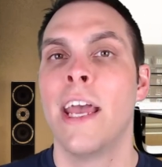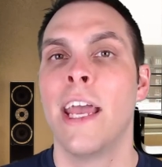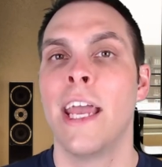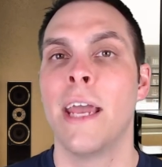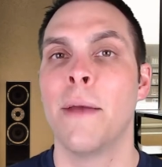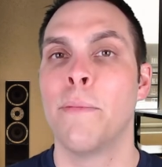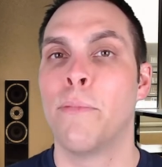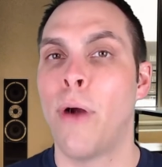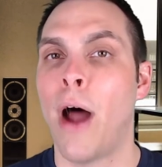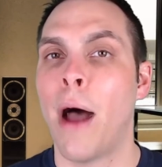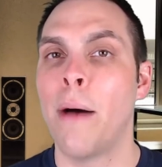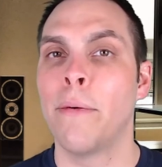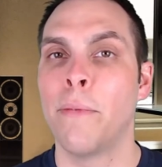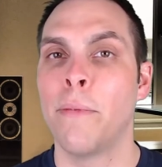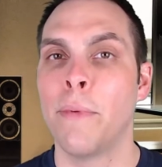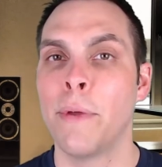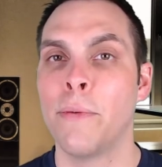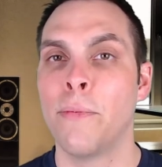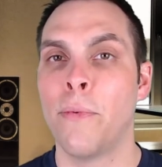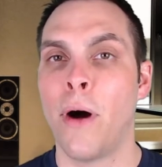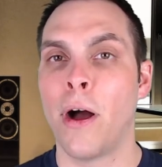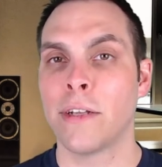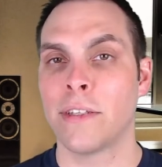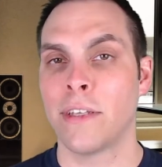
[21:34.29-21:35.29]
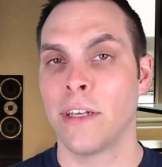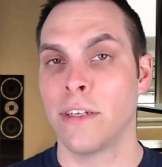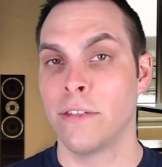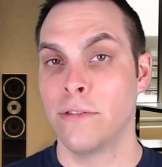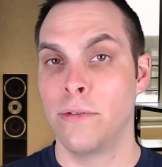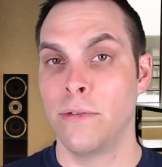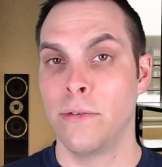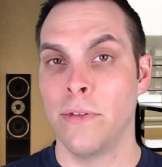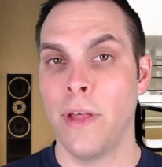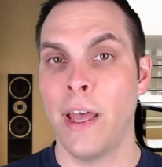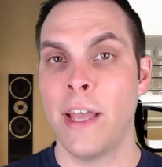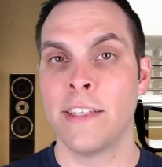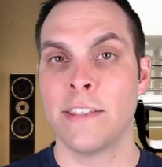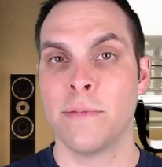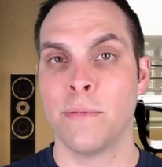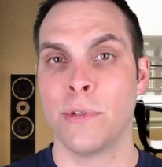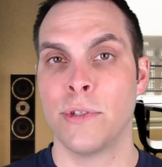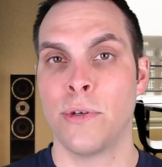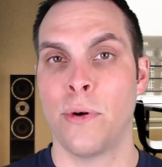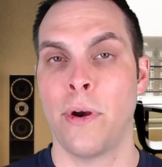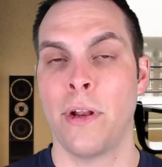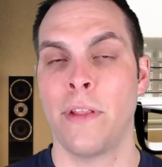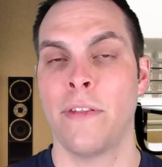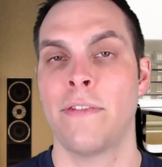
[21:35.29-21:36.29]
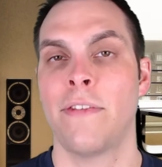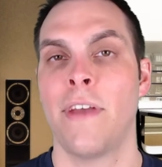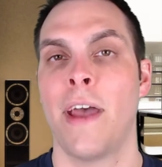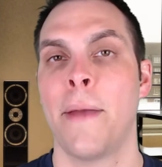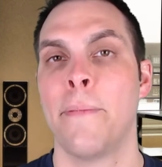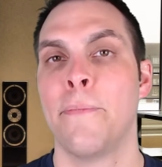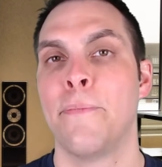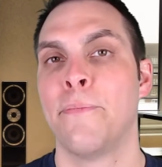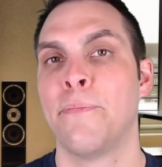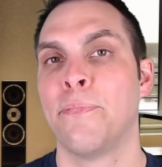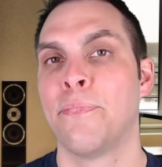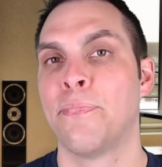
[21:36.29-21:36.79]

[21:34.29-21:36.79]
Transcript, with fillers: it probably walked on two legs the majority of the time.